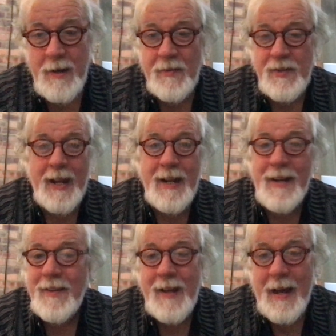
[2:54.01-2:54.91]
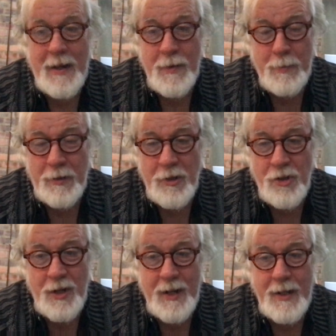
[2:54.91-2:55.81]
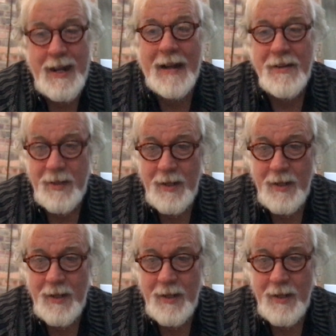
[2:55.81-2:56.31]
have taken anything out of the production either yet.